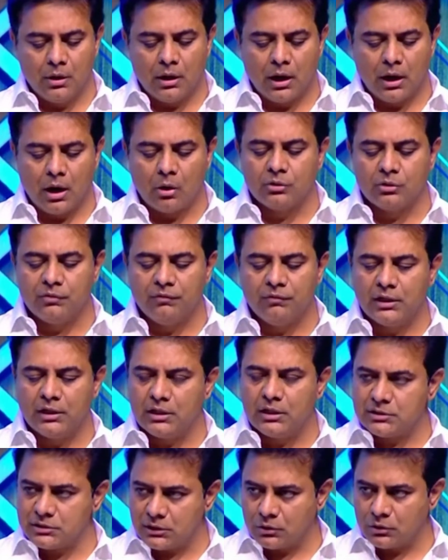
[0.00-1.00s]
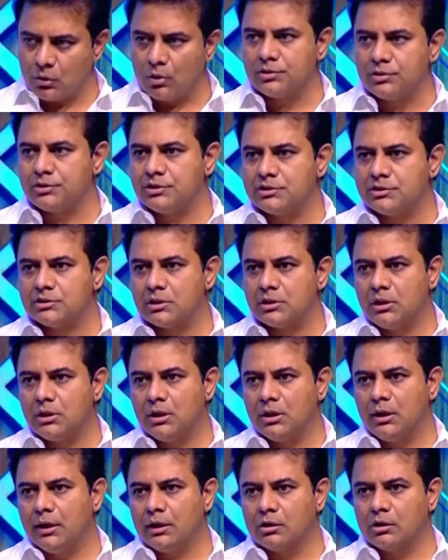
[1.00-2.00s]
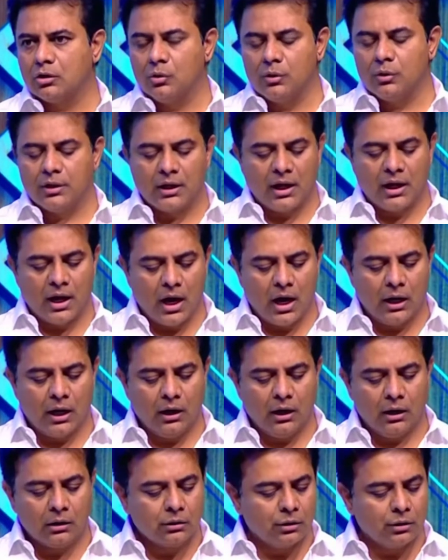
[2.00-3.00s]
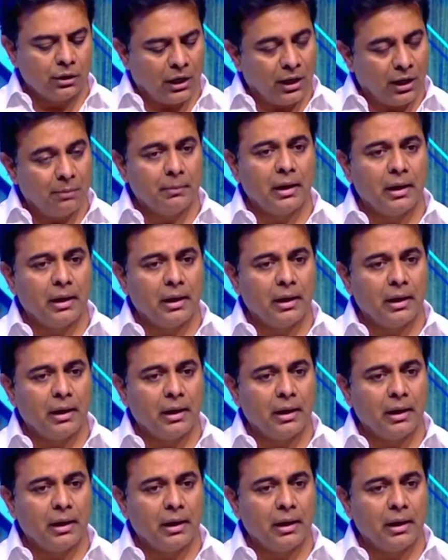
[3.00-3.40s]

around the various technologies including AI, ML,